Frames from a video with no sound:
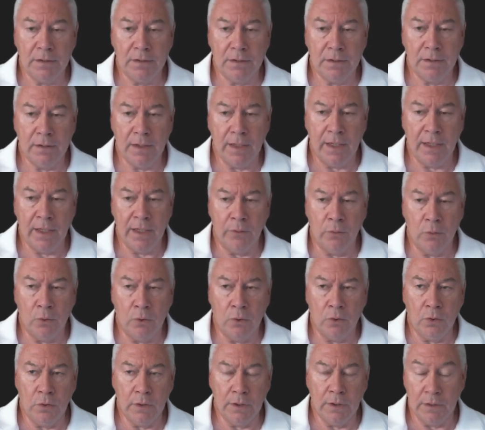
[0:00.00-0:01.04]
They are
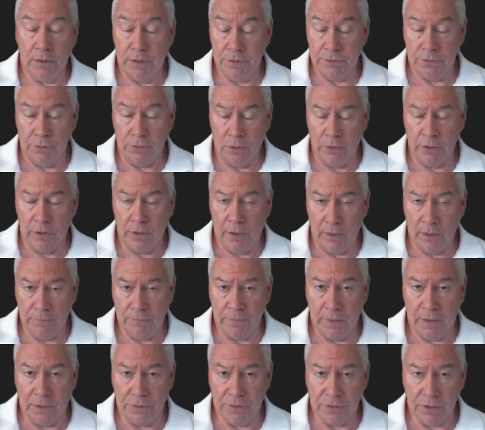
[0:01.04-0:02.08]
all, at least all that I've
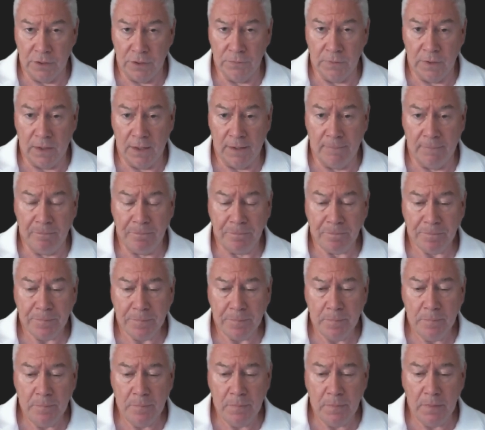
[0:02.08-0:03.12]
found so far,
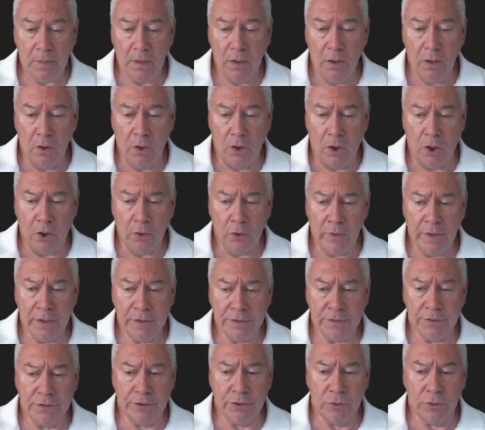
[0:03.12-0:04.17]

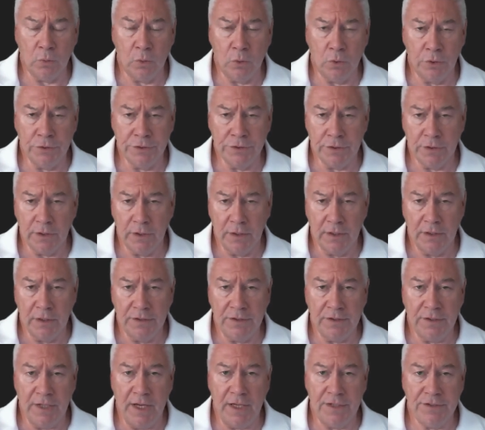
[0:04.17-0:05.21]
oriented towards
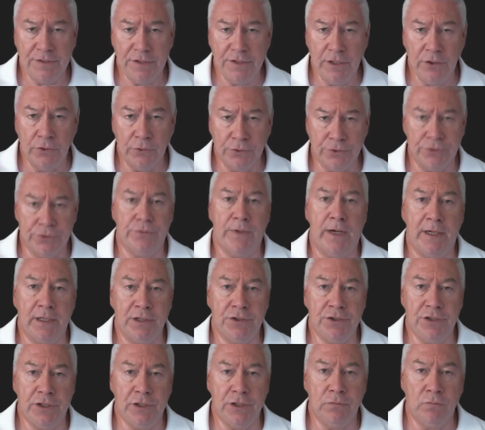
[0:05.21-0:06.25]
testing your
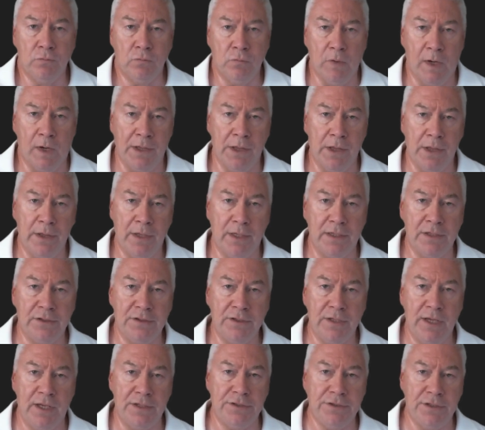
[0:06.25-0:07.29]
strategy rather than
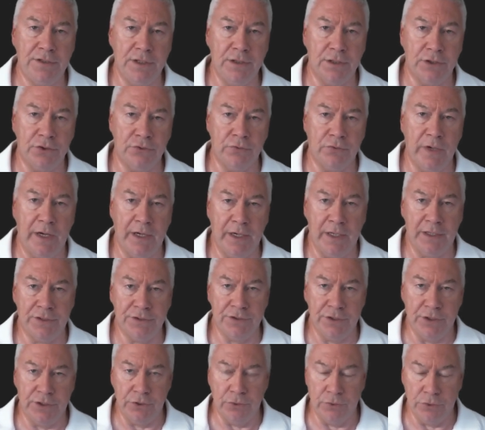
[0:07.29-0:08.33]
testing the trade
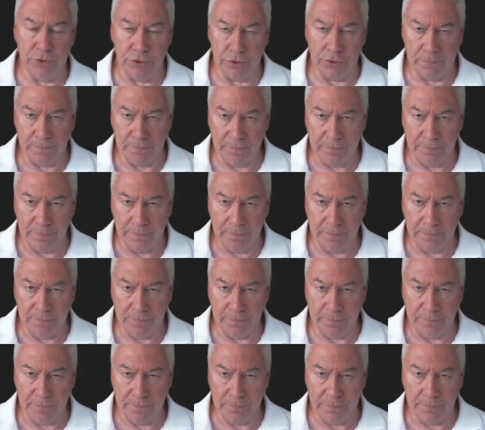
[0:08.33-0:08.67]
execution.